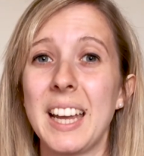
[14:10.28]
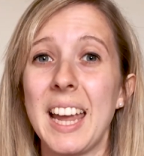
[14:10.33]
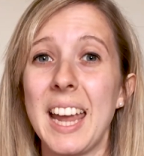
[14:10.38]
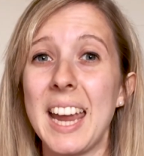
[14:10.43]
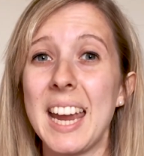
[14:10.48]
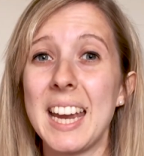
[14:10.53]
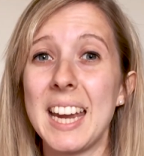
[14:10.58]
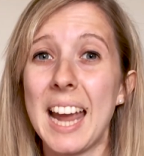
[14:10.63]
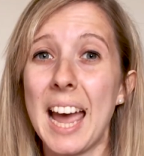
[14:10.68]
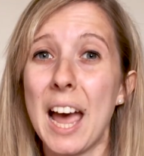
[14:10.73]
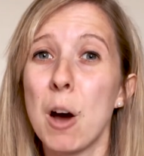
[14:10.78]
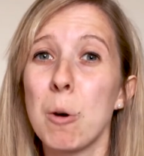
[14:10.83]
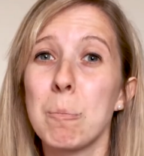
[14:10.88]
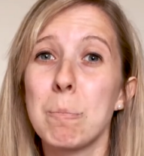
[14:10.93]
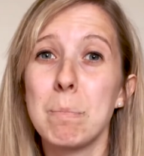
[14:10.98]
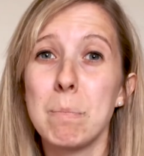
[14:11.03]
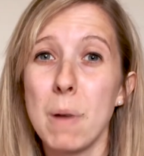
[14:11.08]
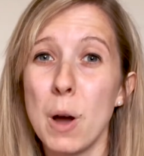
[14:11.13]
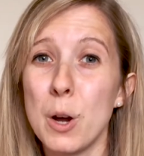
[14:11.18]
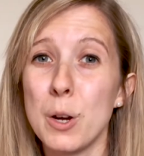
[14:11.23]
He helped
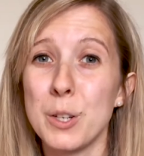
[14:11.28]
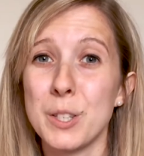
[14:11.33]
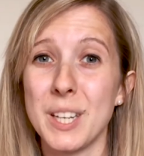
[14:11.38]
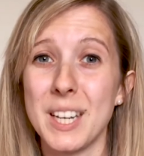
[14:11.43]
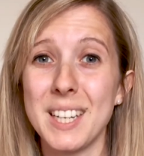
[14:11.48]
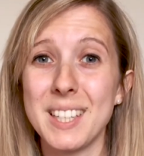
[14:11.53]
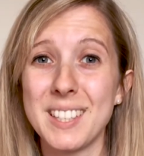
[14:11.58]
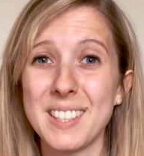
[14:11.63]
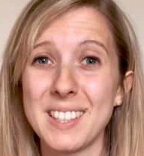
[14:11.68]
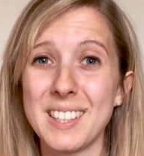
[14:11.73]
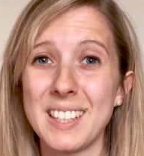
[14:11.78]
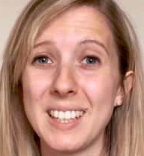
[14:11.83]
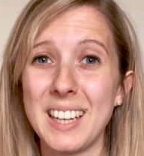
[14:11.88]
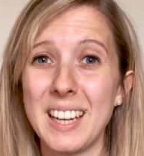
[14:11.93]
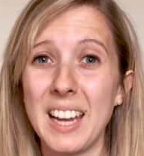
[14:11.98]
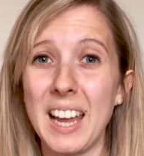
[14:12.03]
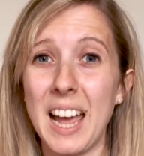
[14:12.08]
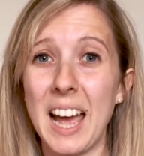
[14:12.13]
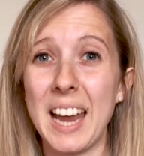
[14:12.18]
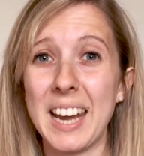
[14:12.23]
Moses
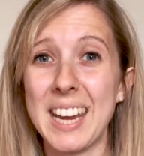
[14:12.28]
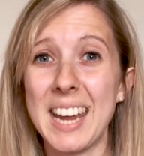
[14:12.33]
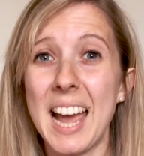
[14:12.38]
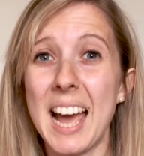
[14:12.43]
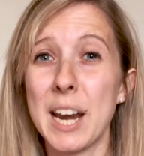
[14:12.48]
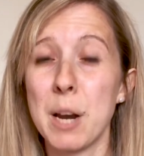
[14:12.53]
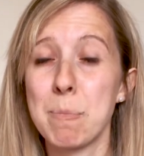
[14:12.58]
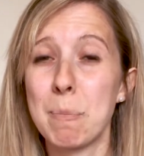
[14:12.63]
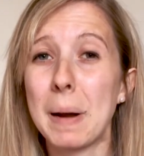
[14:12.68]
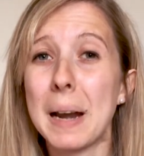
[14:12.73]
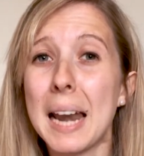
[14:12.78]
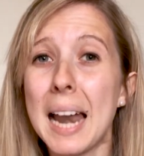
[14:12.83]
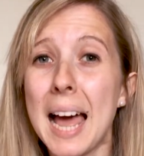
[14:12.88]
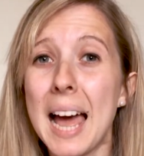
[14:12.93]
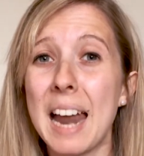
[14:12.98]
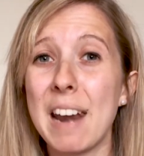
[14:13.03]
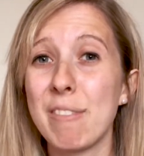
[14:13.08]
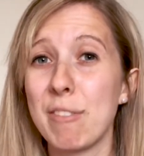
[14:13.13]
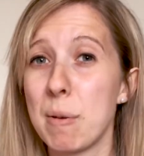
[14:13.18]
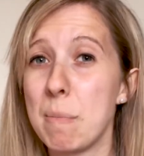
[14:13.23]
and he had a
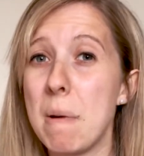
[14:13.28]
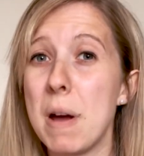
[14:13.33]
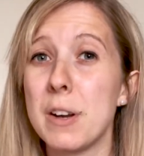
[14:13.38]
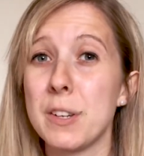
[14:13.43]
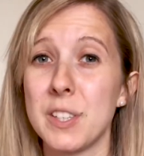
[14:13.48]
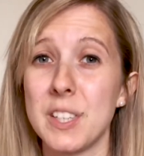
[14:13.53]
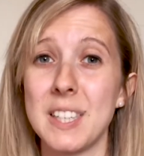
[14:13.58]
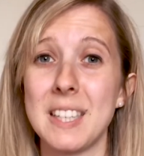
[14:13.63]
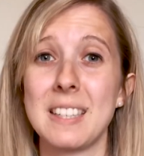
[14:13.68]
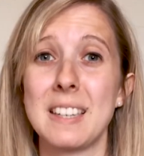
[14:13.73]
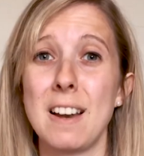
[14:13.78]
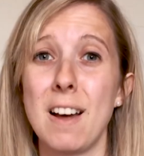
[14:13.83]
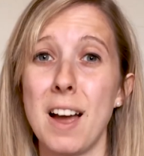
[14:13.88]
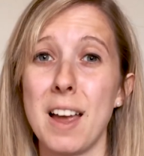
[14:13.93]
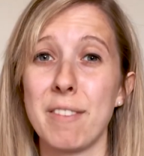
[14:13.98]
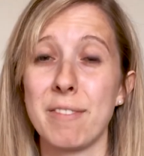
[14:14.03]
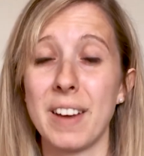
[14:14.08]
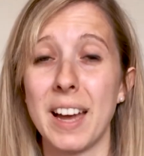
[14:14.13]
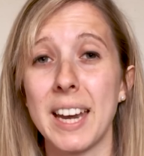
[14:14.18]
plan for Moses' life